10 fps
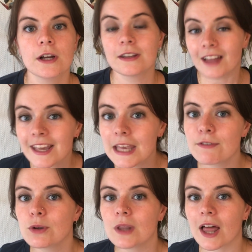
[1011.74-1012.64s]
Like it
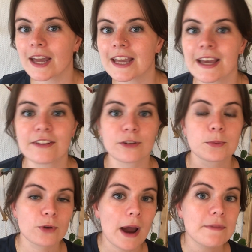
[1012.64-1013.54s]
if you like it,
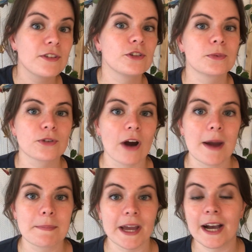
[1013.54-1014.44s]
subscribe if you
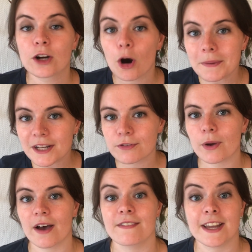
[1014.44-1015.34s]
subscribe it, and comment if you
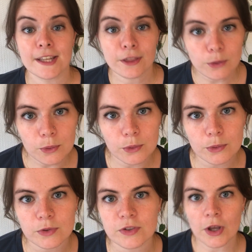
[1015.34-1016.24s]
have any
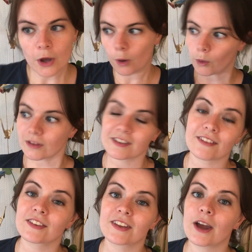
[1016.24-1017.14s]
thoughts. All that's left
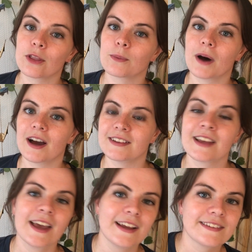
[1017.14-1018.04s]
to say otherwise
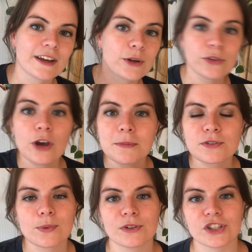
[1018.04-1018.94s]
is thank you so much
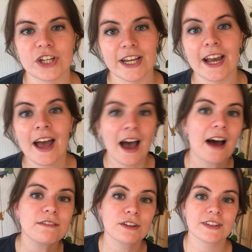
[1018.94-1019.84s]
for watching,
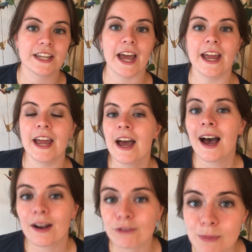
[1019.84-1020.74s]
have a lovely day,
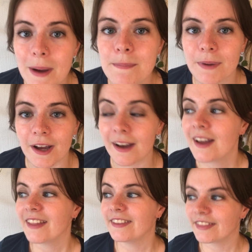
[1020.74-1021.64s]
and remember
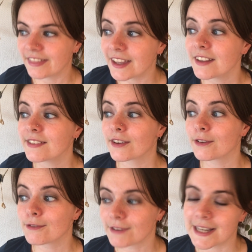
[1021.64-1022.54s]
that things are
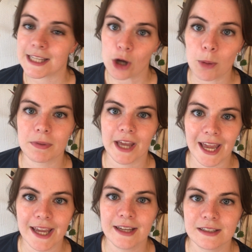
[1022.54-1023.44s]
really
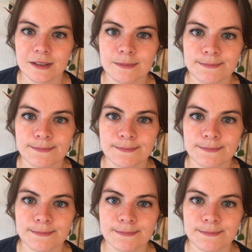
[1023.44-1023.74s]
complicated.